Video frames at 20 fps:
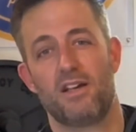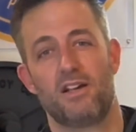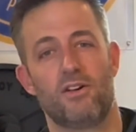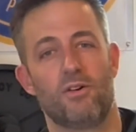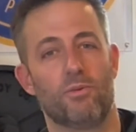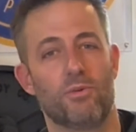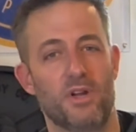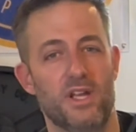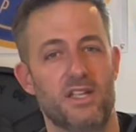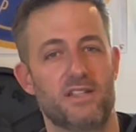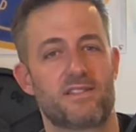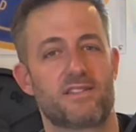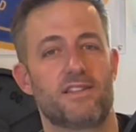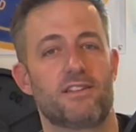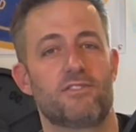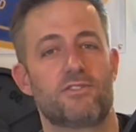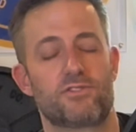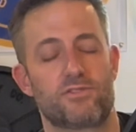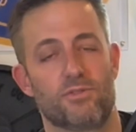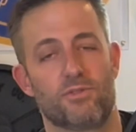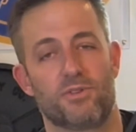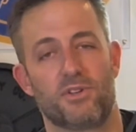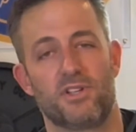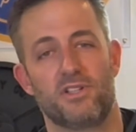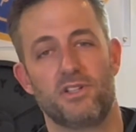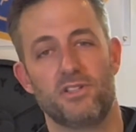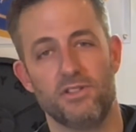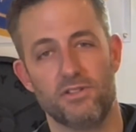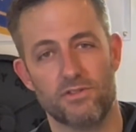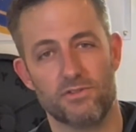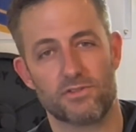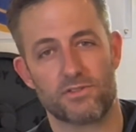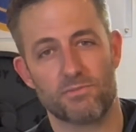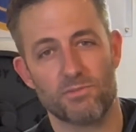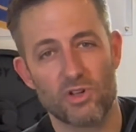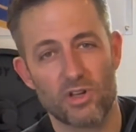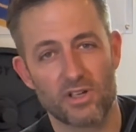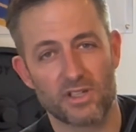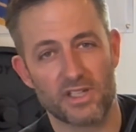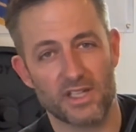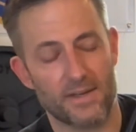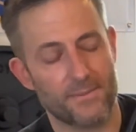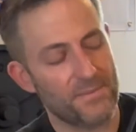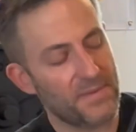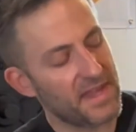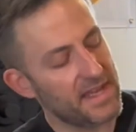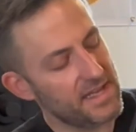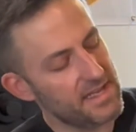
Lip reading: weights that are sold on the used market.